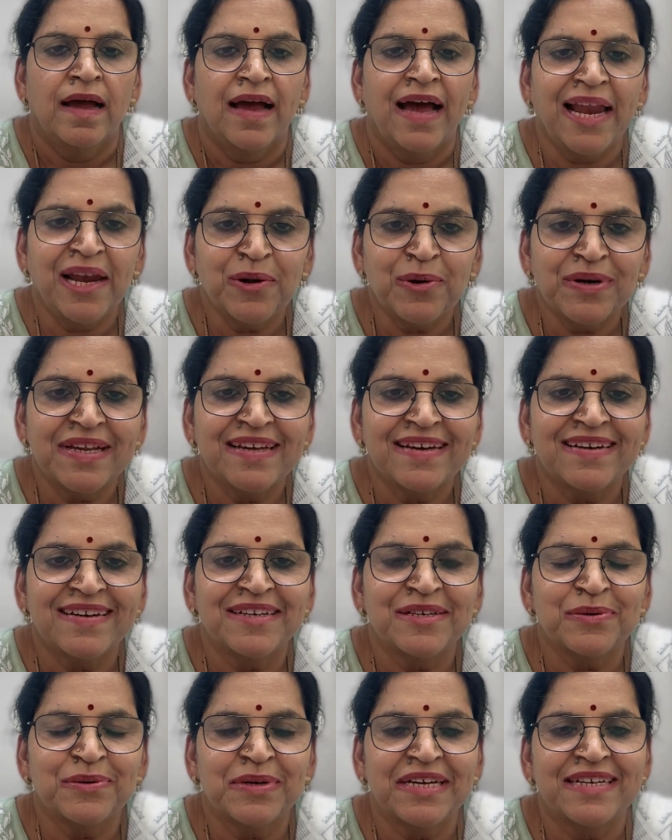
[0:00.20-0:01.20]
Hello dear
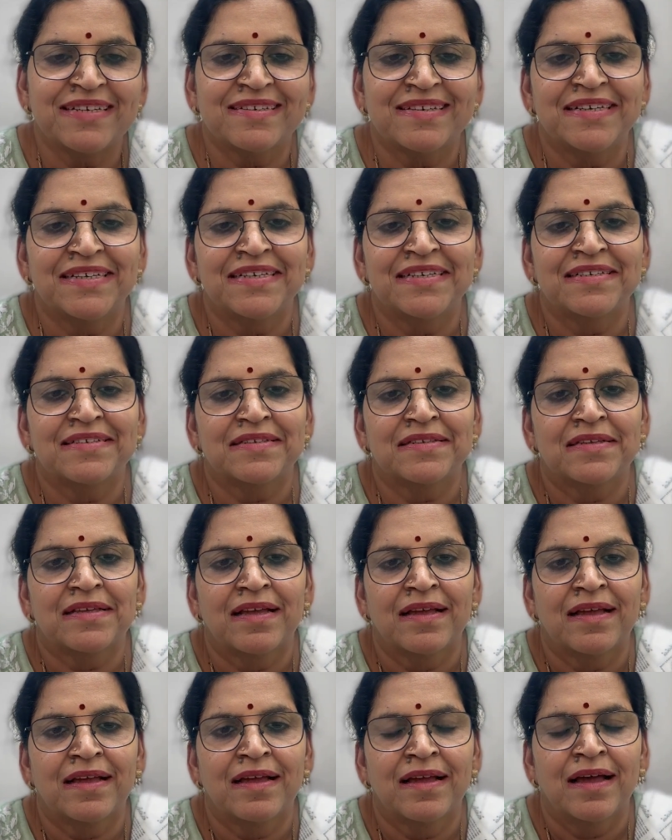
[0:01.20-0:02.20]
educators.
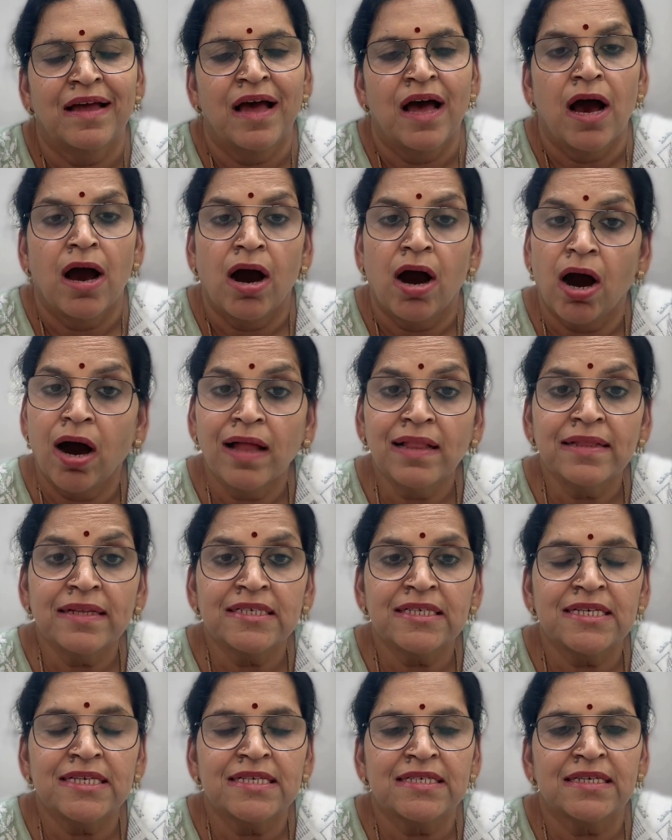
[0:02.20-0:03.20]
All the
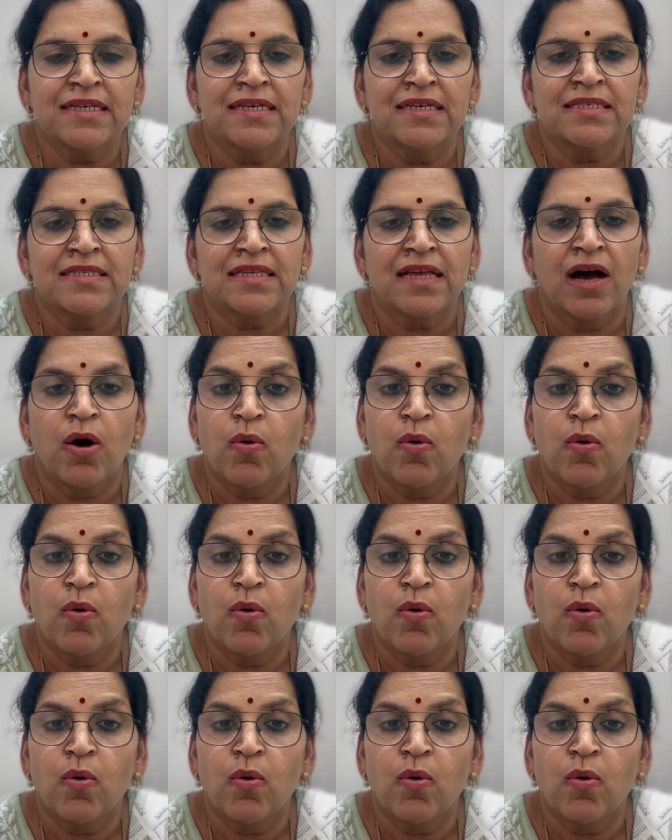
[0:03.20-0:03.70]
teachers